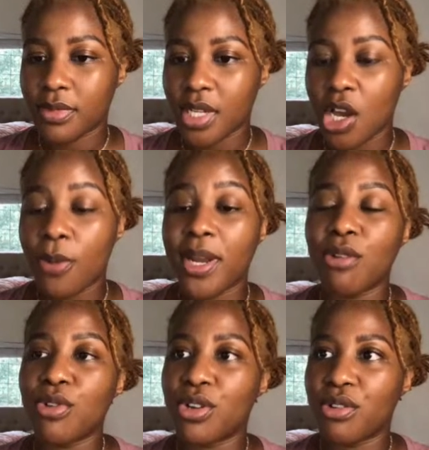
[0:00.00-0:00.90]
Oh, but I
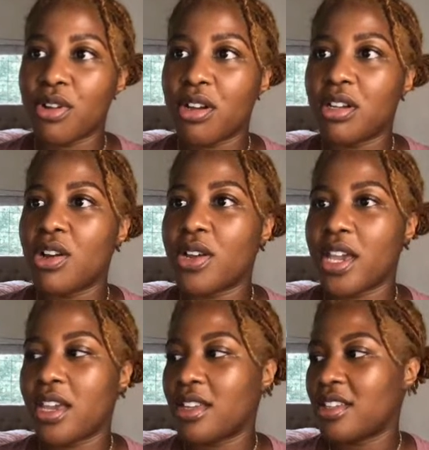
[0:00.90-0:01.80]
wrote it wrong.
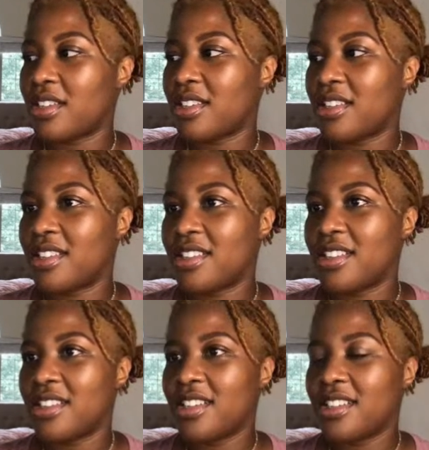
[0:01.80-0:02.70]
Okay.
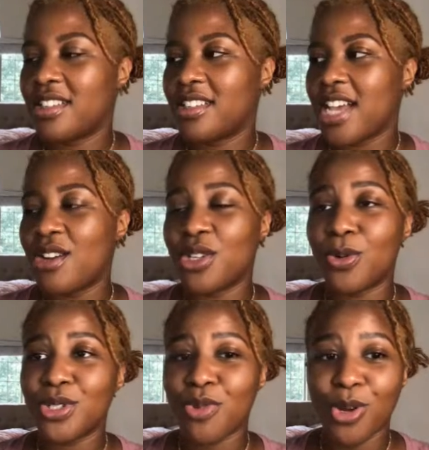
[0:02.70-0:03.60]
I don't know
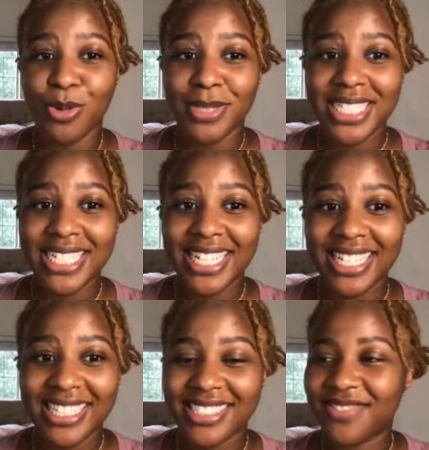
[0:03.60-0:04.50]
what's wrong with me today.
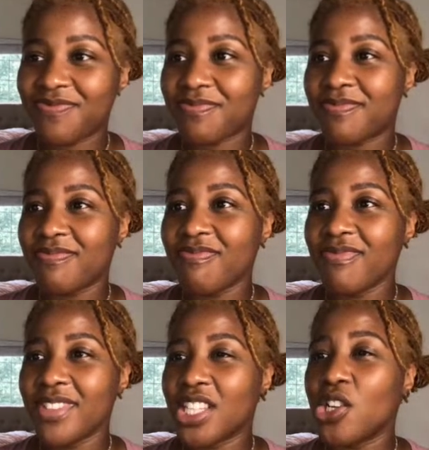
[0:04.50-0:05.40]

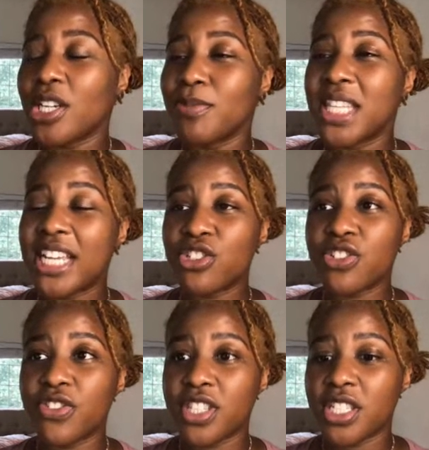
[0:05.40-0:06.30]
Okay, but the answer
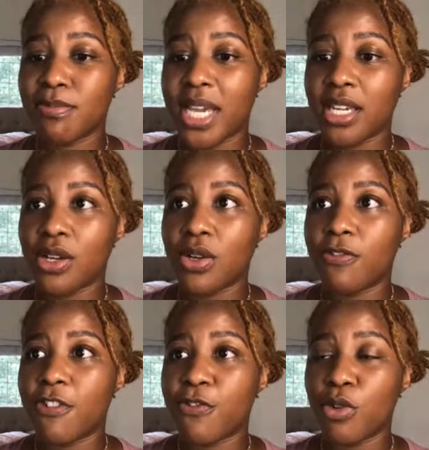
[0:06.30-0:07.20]
for this, Mike,
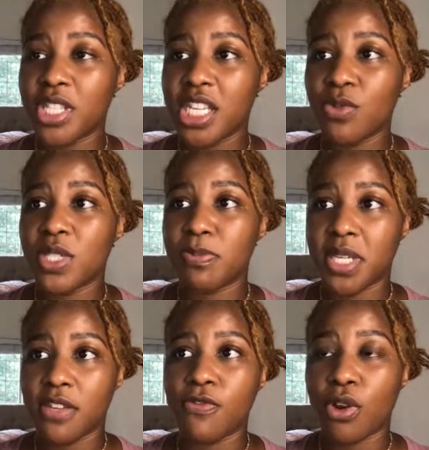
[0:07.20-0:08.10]
for 14 was
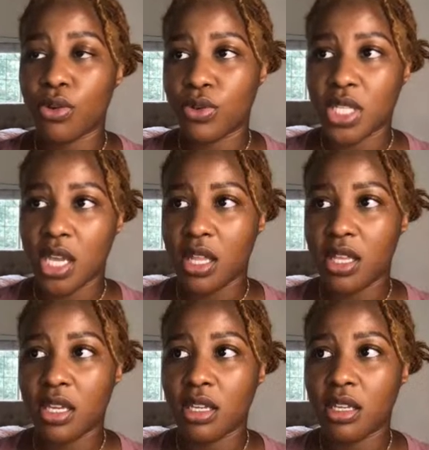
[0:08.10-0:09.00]
B, vertical
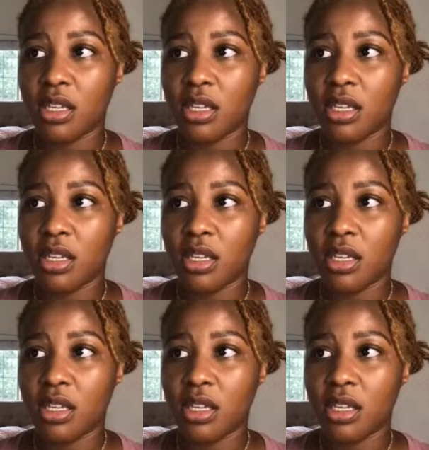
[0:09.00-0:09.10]
scaling.